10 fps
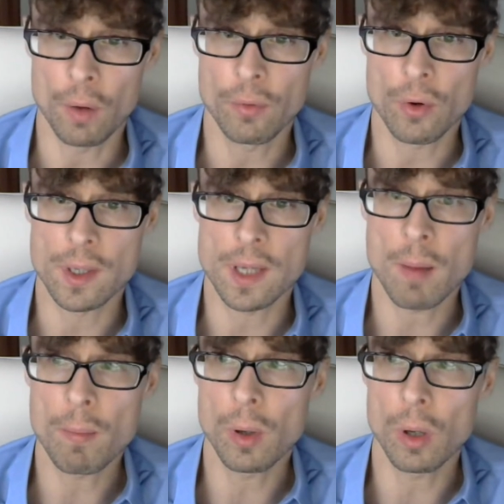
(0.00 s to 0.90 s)
For
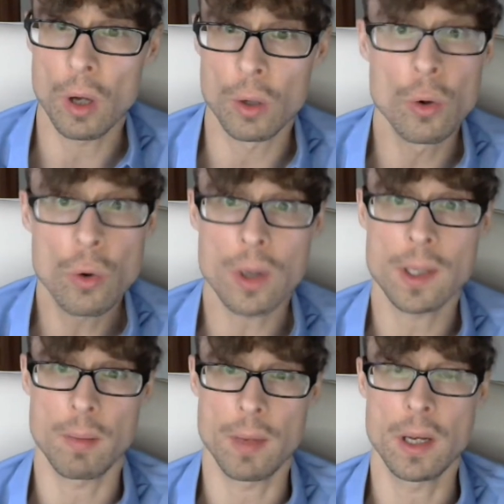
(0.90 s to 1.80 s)
example,
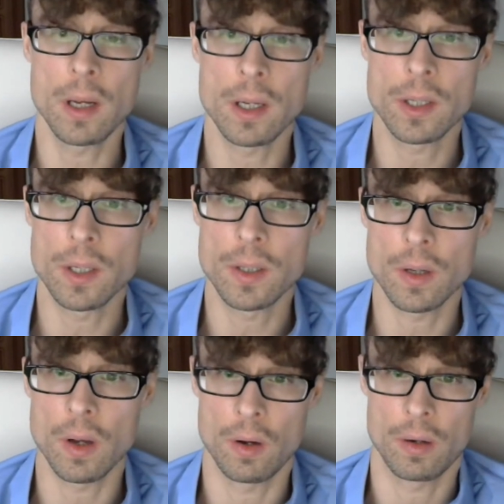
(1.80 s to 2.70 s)
glucosamine, it's
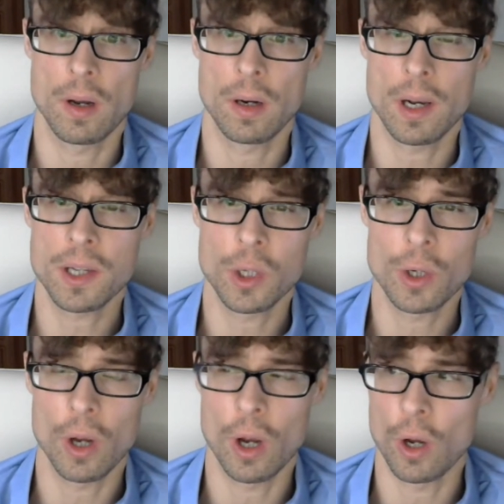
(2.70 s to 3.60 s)
a classic
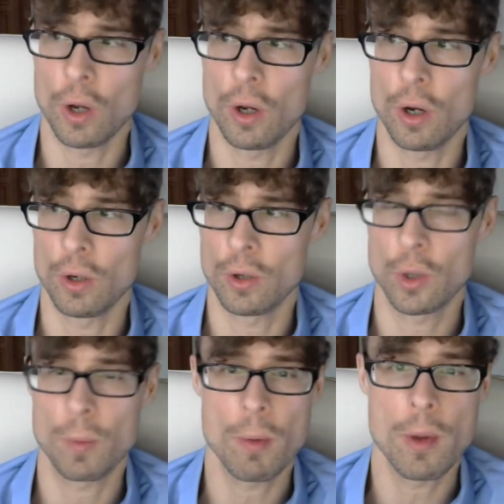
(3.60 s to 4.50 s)

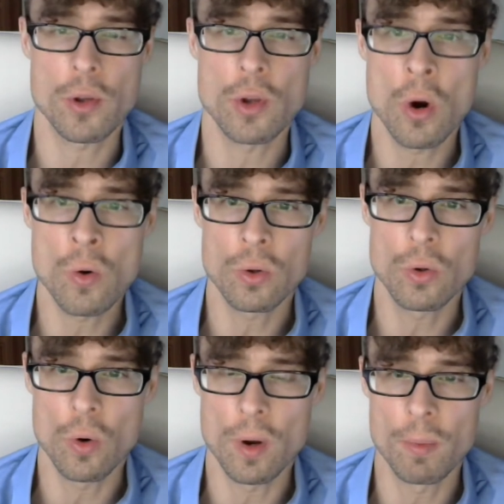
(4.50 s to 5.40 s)
supplement known
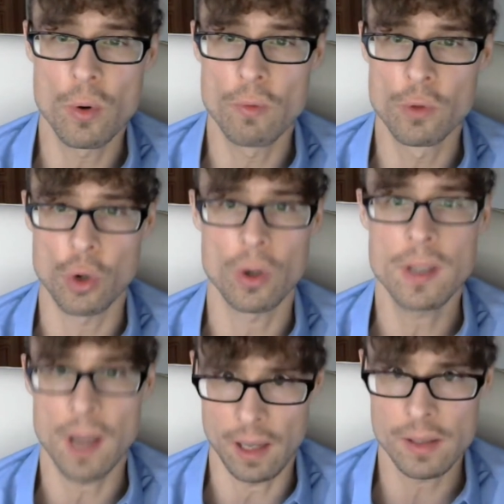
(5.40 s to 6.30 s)
to improve
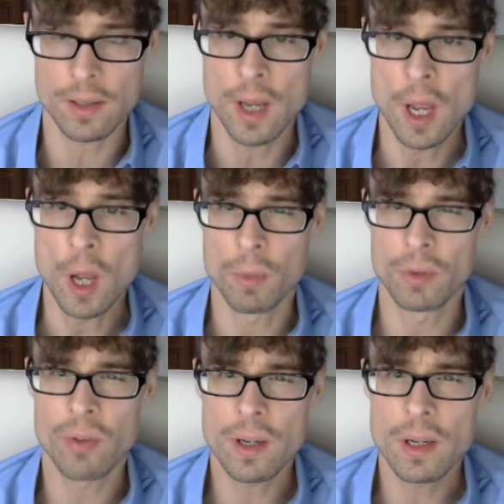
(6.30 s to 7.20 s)
joint health,
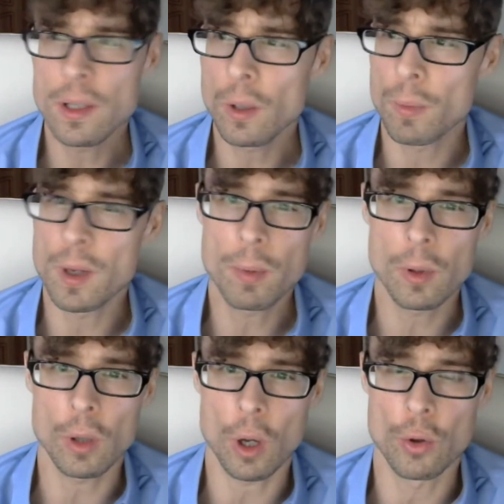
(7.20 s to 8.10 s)
but very little
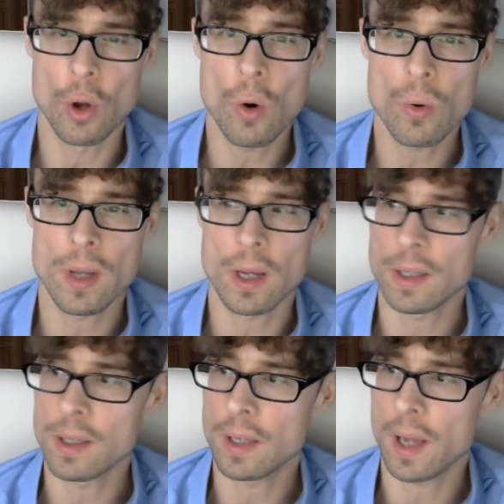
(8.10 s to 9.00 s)
people know
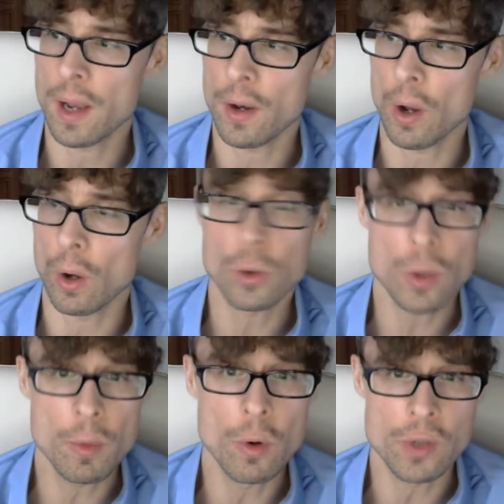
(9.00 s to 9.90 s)
that it can
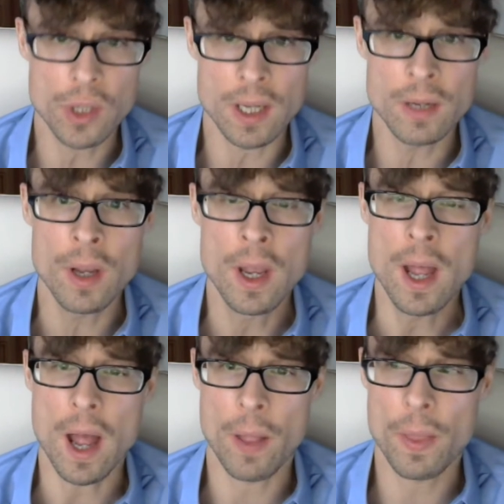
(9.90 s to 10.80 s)
also improve skin,
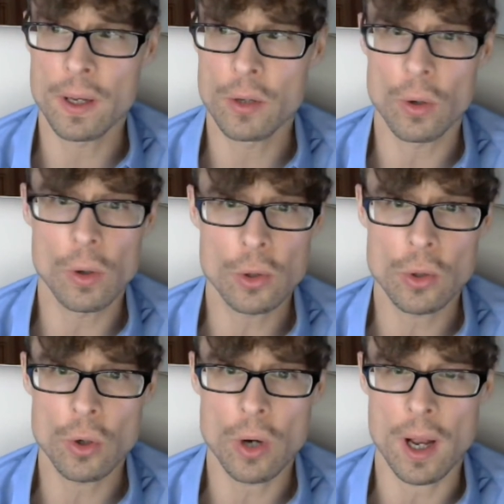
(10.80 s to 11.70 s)
and that it
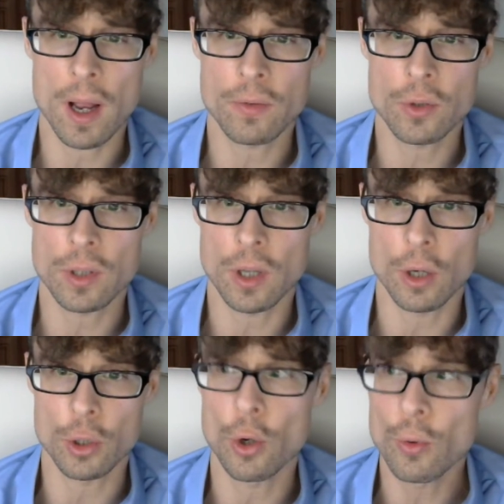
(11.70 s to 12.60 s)
also has
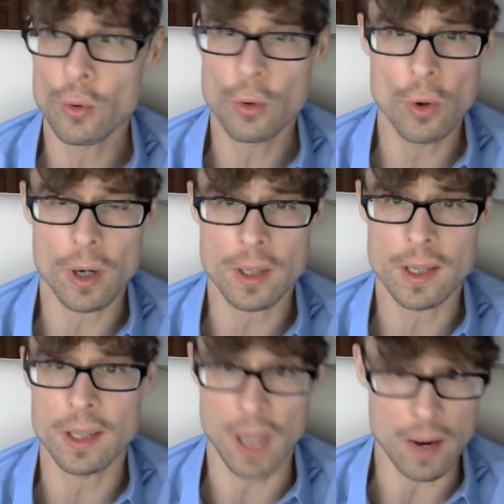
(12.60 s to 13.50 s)
shown to
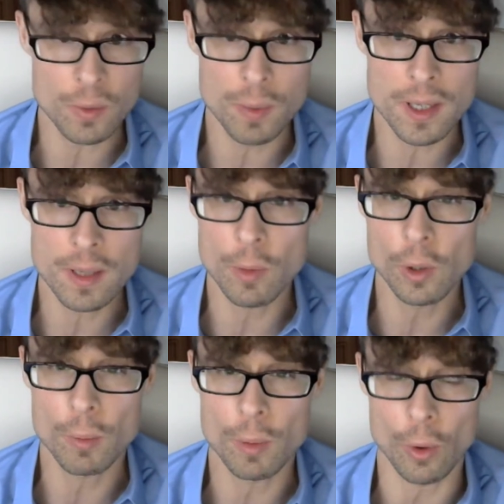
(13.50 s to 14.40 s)
extend lifespan in
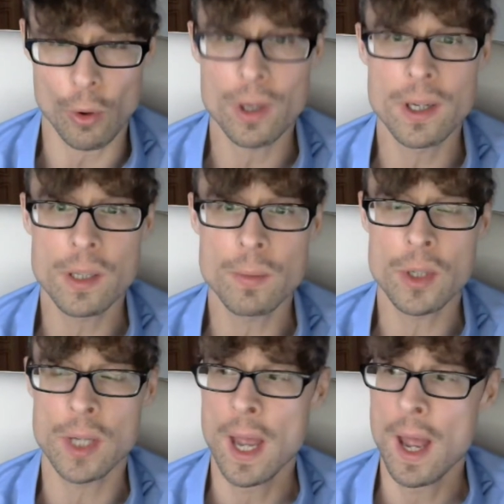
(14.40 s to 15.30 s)
multiple organisms.